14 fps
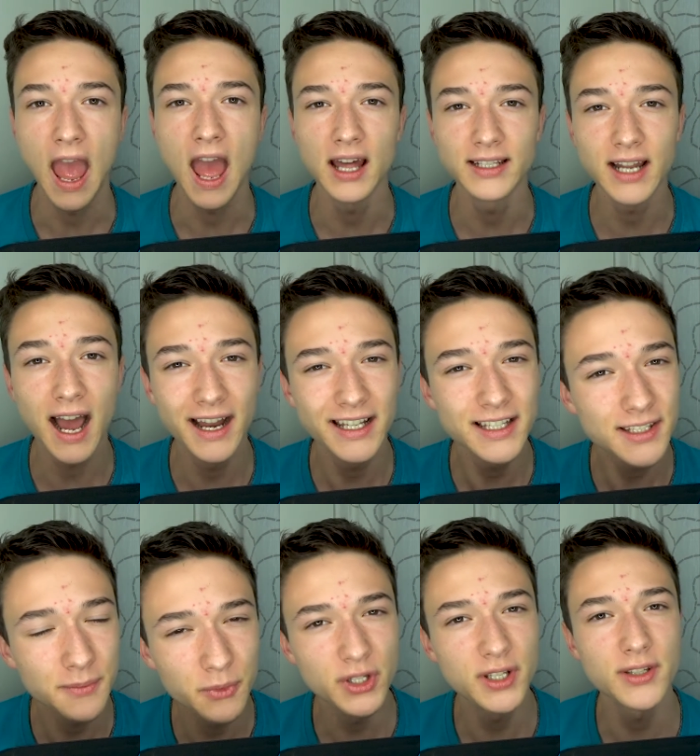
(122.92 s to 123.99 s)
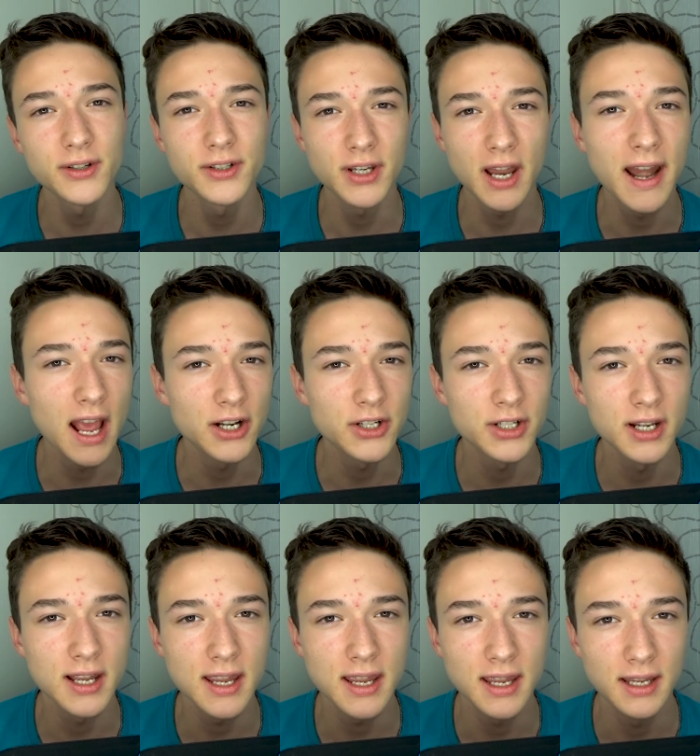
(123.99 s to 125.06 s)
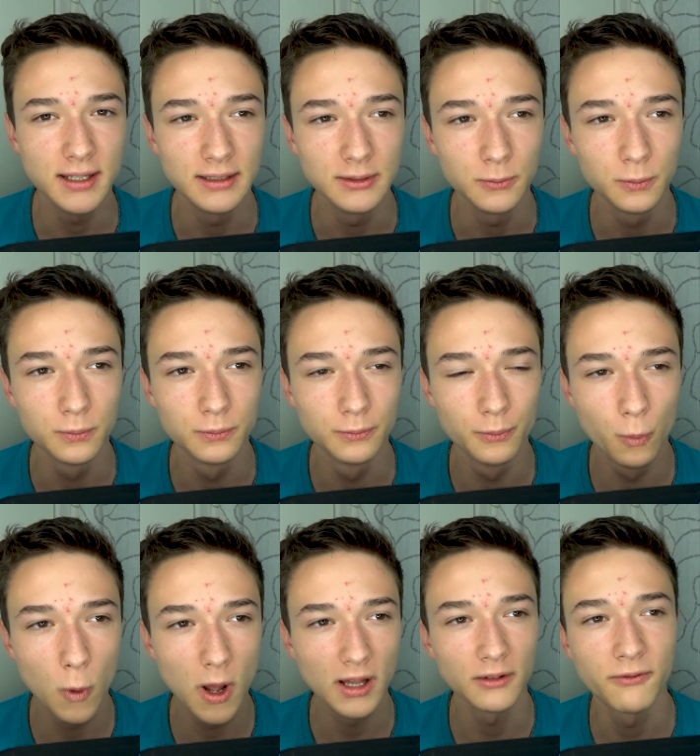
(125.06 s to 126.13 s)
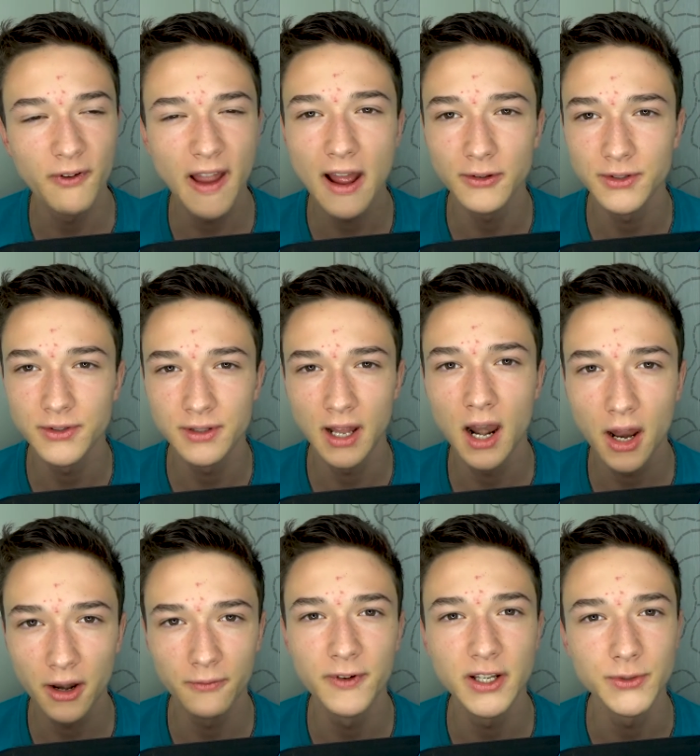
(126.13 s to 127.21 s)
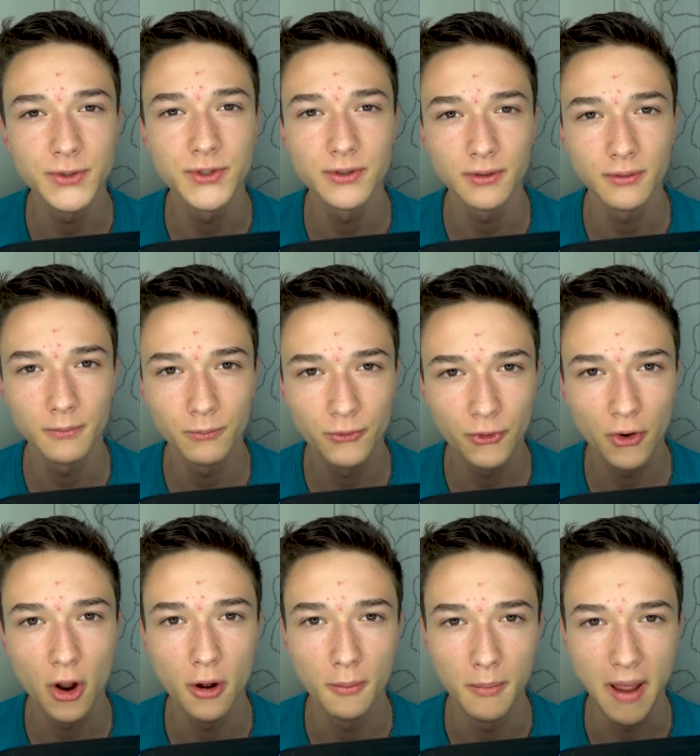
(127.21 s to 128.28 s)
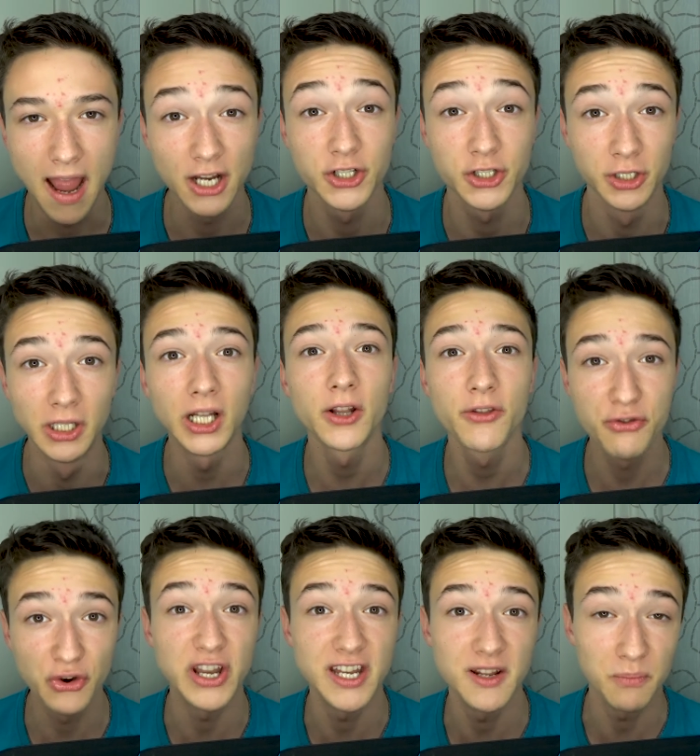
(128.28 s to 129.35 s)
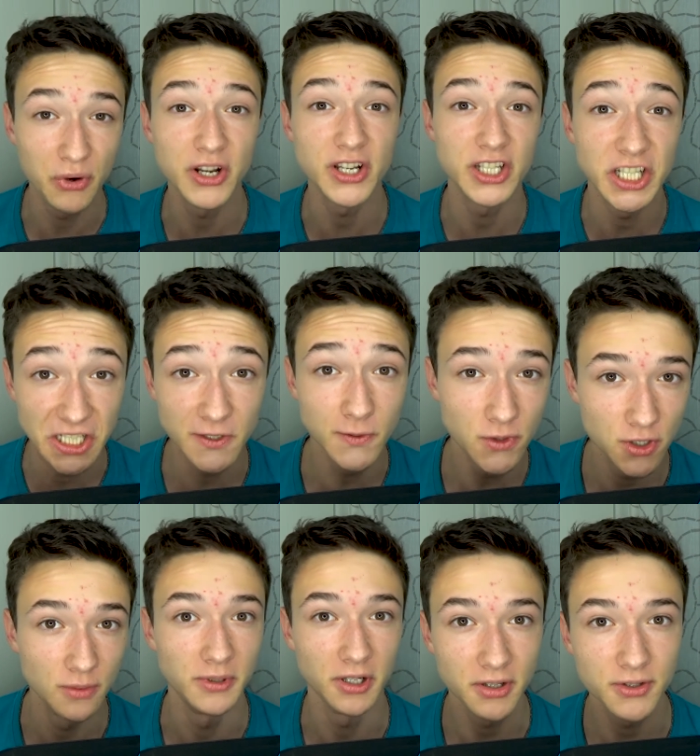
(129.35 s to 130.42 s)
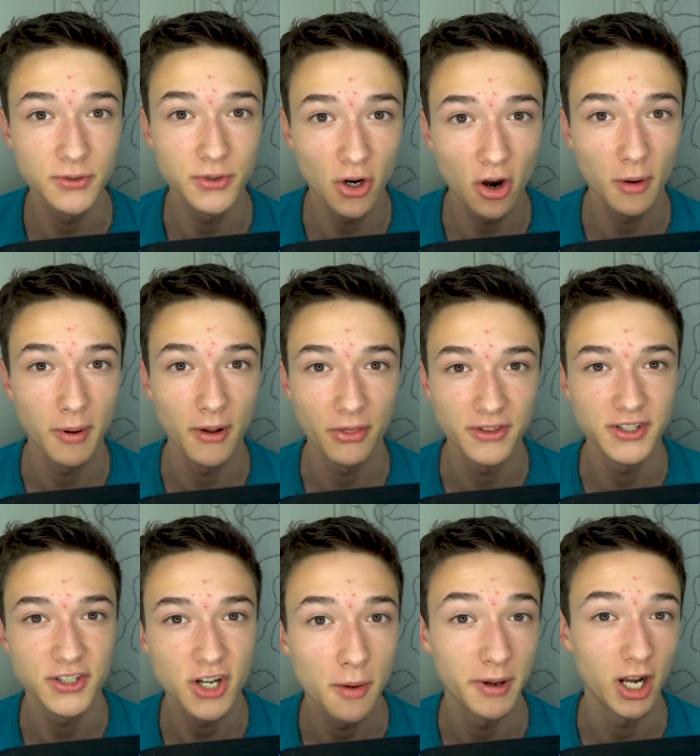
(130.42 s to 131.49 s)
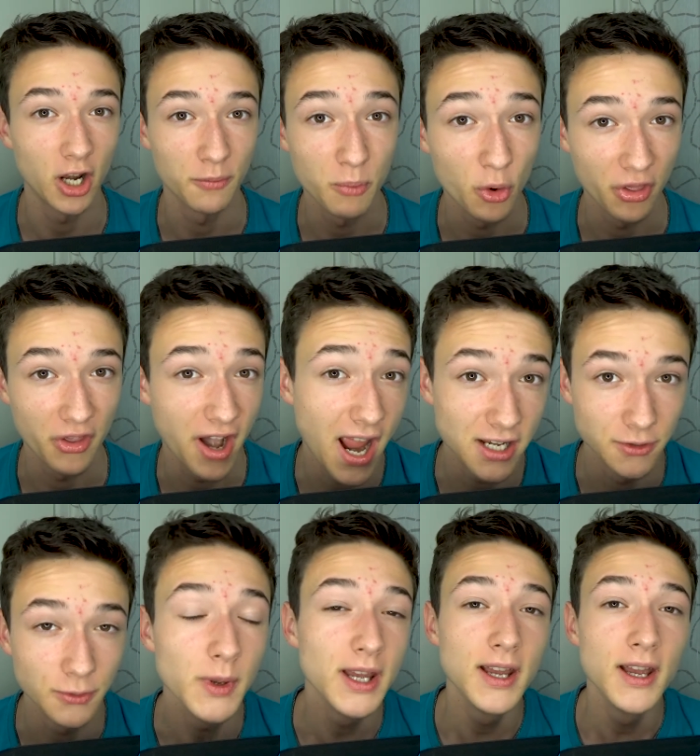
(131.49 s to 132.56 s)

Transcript: And I did some research and actually, well, found a lot of videos from actual 3D printing YouTubers who talk about this topic a lot more than I do.